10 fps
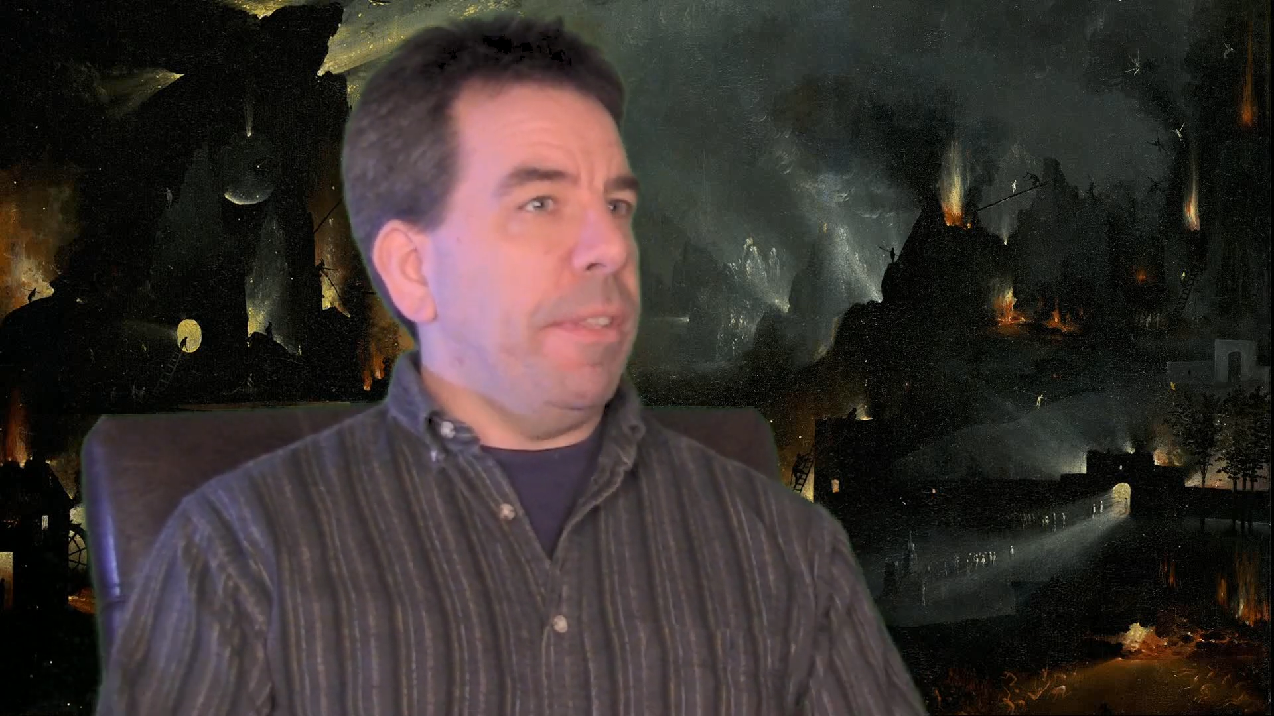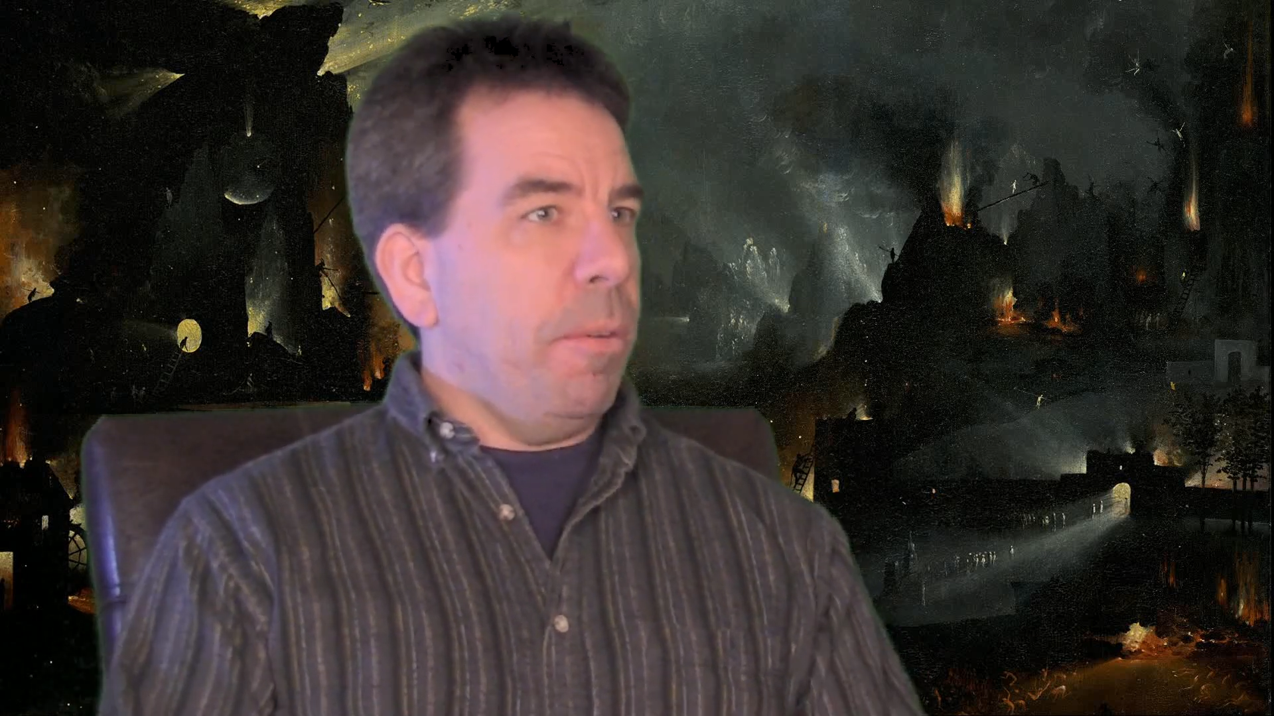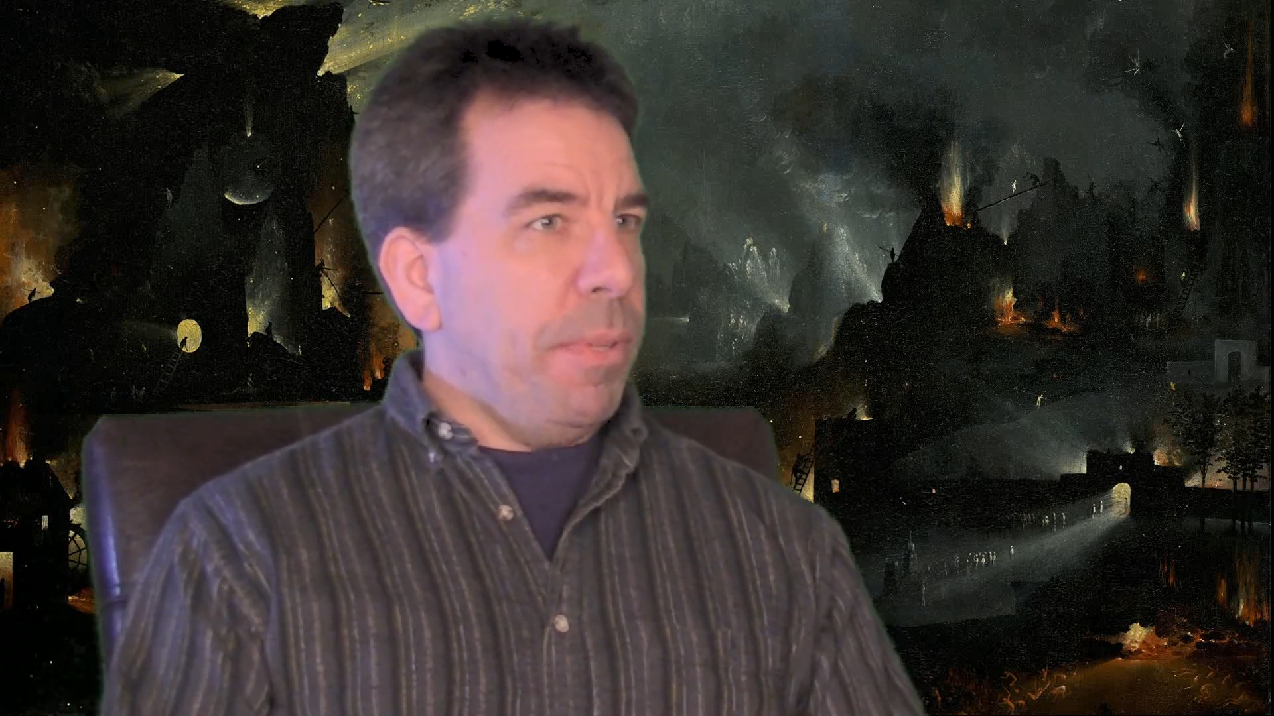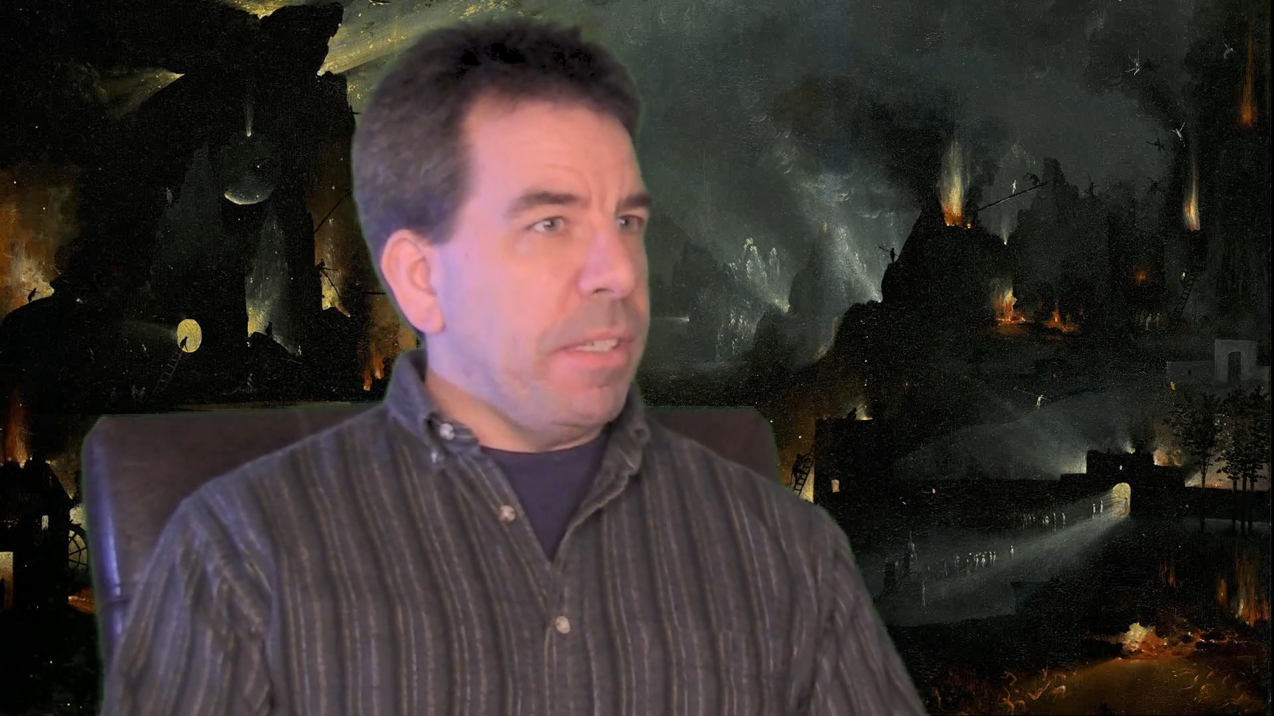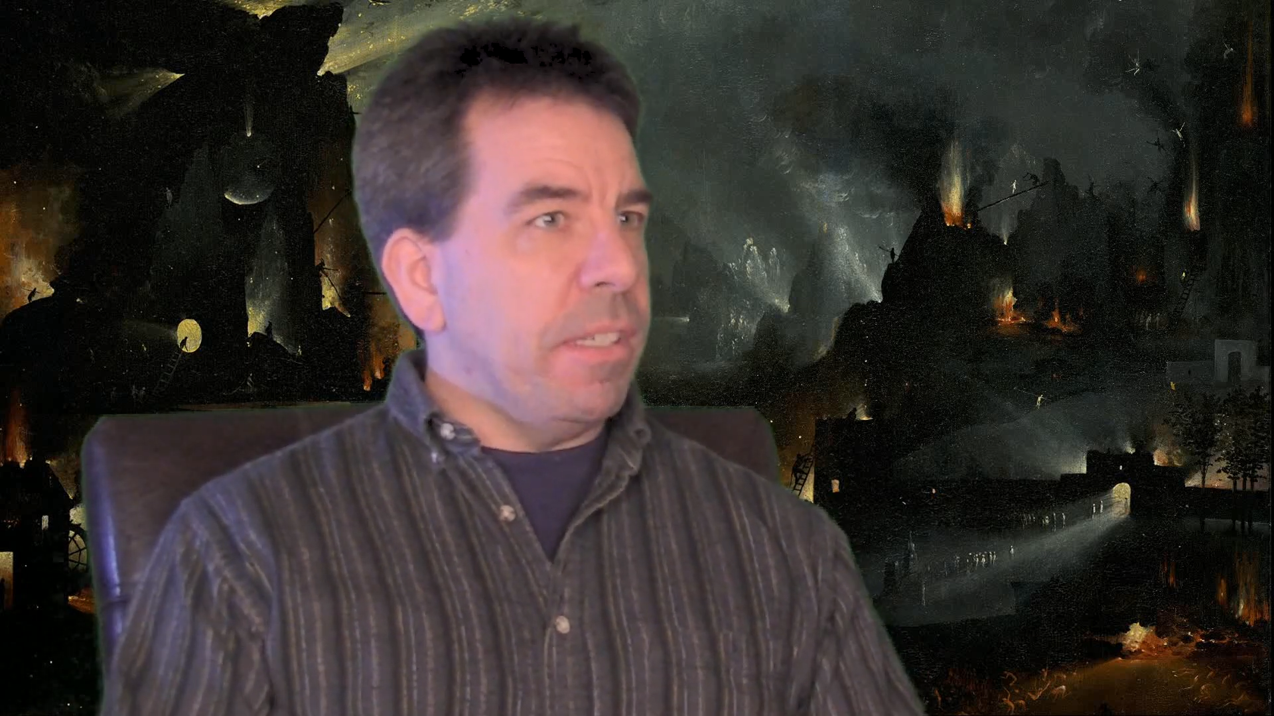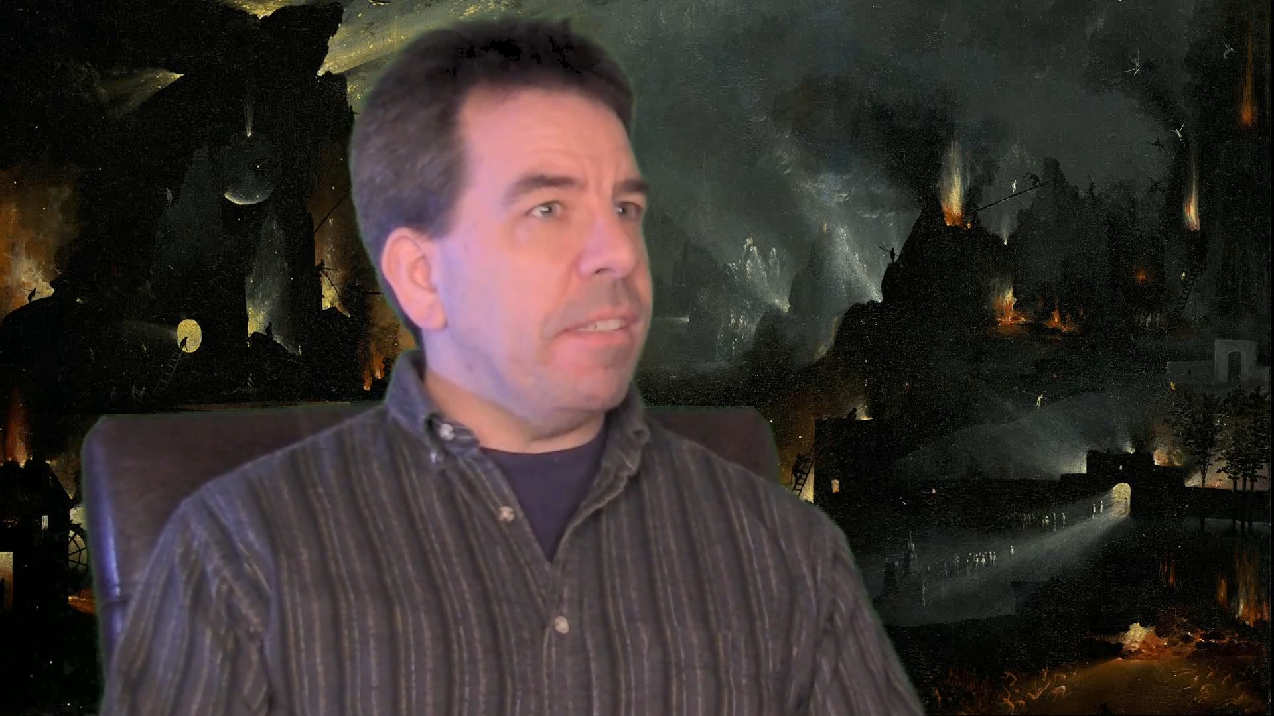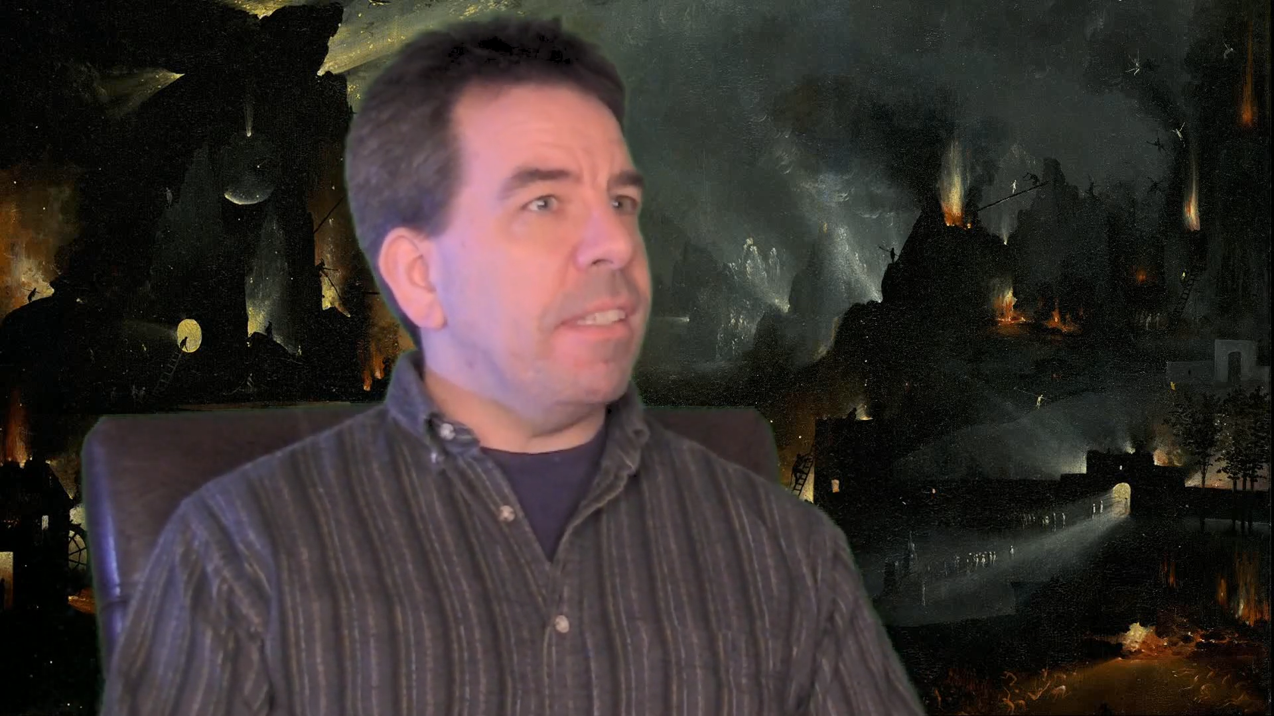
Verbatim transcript: their business,